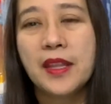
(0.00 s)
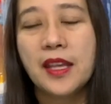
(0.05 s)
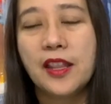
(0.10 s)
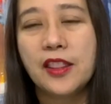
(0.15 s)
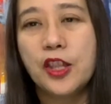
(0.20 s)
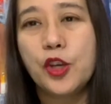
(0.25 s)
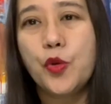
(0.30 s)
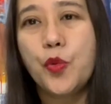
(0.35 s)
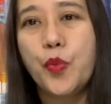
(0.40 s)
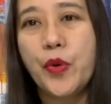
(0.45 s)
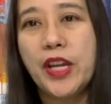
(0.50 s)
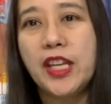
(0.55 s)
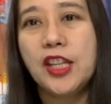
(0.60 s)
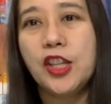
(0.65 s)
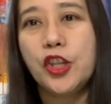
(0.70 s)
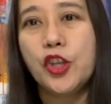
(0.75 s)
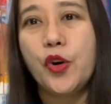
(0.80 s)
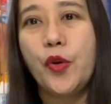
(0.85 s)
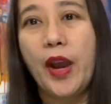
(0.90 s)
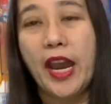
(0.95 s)

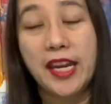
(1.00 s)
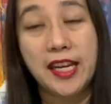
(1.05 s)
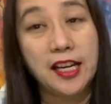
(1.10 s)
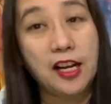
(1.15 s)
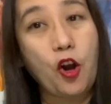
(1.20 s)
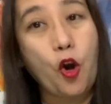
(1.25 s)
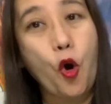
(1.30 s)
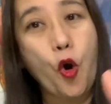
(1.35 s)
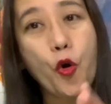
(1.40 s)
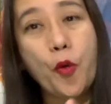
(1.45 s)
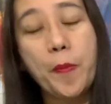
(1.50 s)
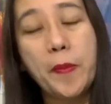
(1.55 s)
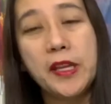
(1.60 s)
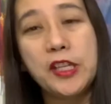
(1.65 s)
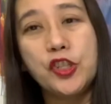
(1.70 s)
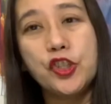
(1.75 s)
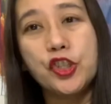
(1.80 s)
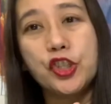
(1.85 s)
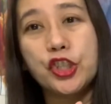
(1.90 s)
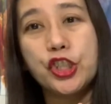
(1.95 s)
window and ako open
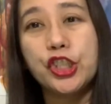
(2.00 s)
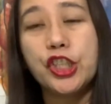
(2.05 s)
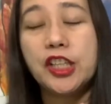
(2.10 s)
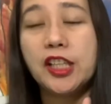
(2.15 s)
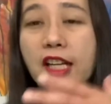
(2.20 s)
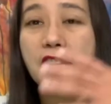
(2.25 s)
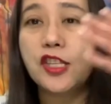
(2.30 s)
yung curtain.